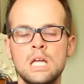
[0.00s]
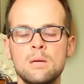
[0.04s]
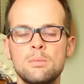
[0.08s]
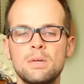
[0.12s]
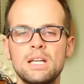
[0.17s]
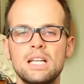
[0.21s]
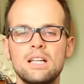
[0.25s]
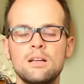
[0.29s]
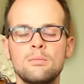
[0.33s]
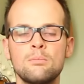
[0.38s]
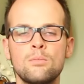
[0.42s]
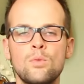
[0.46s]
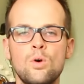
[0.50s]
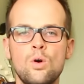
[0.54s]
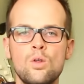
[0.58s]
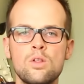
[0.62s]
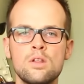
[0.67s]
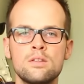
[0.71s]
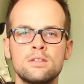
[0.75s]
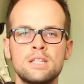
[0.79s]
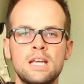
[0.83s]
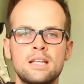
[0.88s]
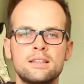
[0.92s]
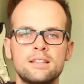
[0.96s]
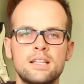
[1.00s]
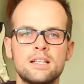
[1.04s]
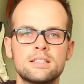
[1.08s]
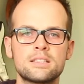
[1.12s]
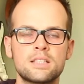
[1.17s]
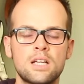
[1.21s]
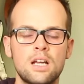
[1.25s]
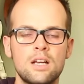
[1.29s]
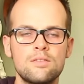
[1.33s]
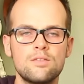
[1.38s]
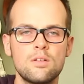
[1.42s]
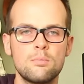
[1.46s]
A little more than that, there's
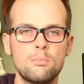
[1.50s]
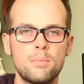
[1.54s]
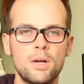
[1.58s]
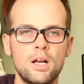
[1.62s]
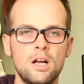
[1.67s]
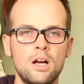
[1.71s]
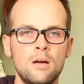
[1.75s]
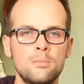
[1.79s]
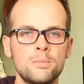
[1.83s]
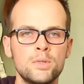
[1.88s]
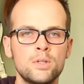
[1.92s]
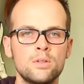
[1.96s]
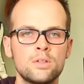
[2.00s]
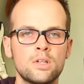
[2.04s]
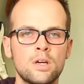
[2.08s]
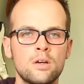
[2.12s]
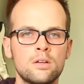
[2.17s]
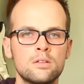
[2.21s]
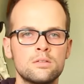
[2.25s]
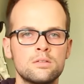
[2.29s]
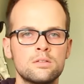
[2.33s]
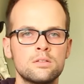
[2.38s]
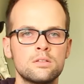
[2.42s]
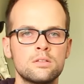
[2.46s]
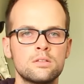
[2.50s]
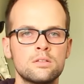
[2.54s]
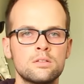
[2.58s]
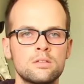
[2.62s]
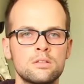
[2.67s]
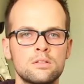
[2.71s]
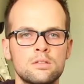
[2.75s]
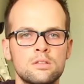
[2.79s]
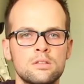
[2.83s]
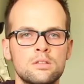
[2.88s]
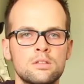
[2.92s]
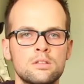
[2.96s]
kind of a palm mute going
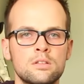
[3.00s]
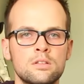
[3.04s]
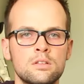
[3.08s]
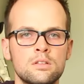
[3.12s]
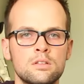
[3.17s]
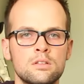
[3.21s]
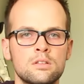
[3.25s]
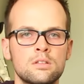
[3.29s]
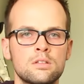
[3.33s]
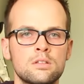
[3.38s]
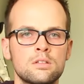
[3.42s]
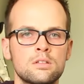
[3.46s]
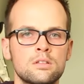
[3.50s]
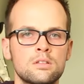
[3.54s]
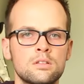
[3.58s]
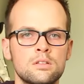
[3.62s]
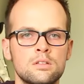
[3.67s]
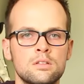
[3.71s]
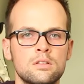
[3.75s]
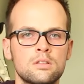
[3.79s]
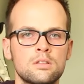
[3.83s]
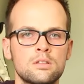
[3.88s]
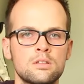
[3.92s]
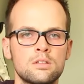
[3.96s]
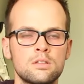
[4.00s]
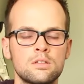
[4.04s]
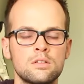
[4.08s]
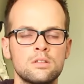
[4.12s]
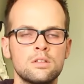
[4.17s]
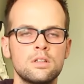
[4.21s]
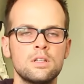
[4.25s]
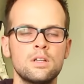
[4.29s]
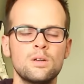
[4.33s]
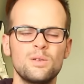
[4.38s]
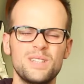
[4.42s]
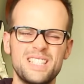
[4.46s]

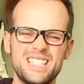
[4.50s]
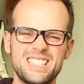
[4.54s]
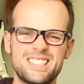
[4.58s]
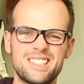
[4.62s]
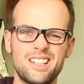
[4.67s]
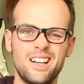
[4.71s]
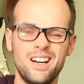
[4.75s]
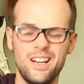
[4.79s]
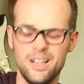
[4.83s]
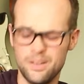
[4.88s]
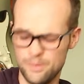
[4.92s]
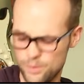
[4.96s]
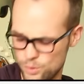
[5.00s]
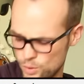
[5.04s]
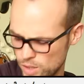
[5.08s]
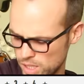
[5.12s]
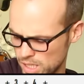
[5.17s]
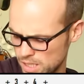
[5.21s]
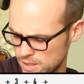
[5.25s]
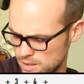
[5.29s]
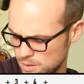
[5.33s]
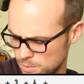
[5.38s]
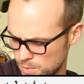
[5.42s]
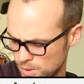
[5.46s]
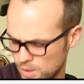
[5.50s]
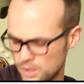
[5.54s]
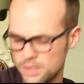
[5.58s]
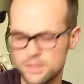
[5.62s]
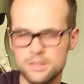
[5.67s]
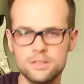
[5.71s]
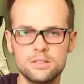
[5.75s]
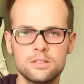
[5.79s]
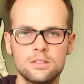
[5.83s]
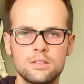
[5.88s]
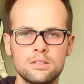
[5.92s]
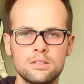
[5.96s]
on, which is kind of tricky, to be honest.